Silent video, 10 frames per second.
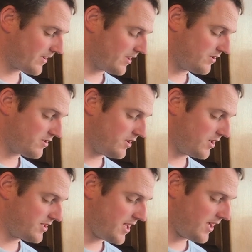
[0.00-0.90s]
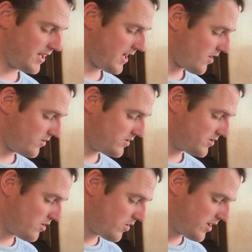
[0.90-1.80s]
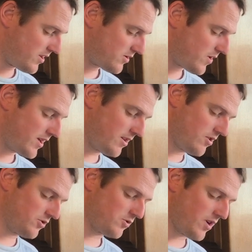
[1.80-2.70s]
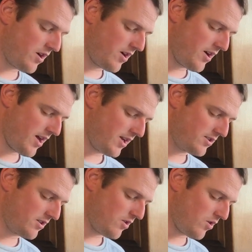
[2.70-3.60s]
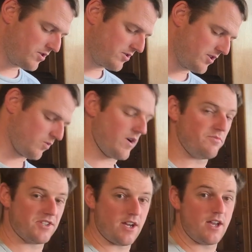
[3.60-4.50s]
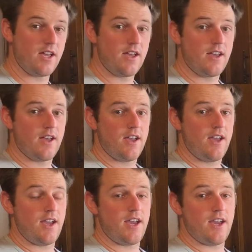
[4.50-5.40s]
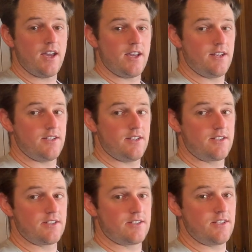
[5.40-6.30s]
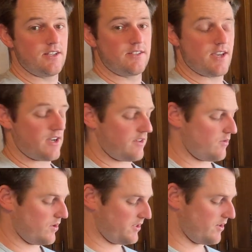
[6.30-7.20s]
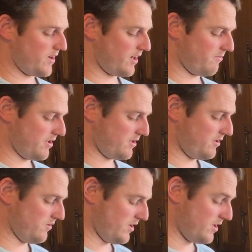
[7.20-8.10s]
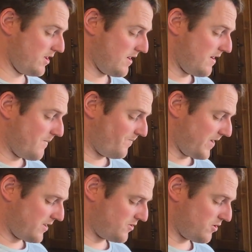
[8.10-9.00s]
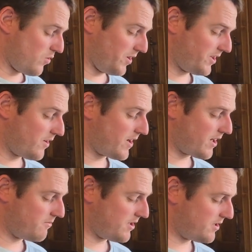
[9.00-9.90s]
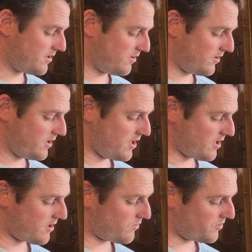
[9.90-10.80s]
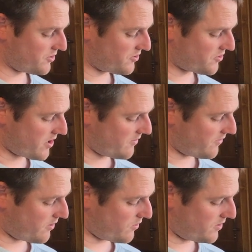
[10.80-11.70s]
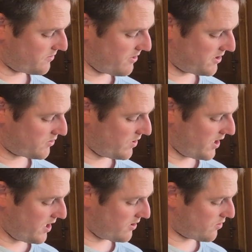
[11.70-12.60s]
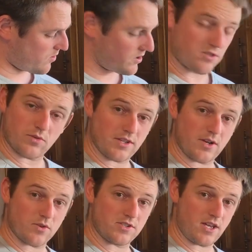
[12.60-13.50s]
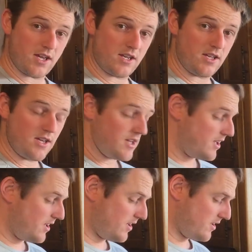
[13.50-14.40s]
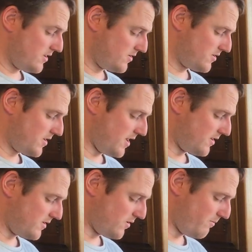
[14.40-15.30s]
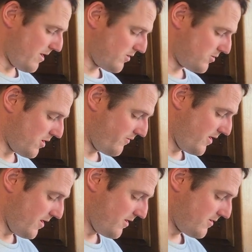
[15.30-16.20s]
so you could take it out and soak it. So I didn't know, so I had to go onto their website and to see exactly what they recommended doing. And so what they recommended doing here, and we'll just try and follow it as best we can according to what they were saying, is take this little pouch off here.